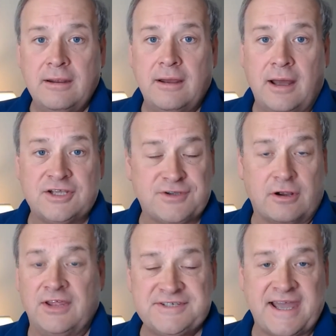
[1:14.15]

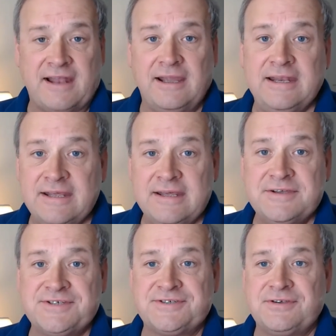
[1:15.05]
Starlink satellite
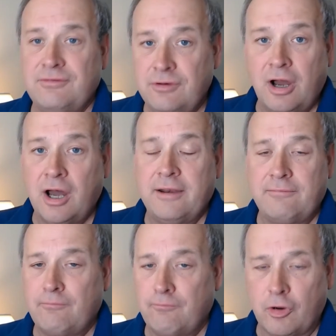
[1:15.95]
is not
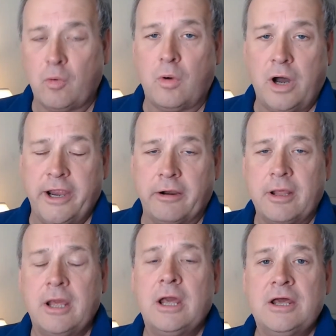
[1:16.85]
required.
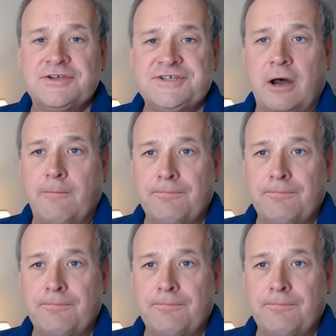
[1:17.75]
So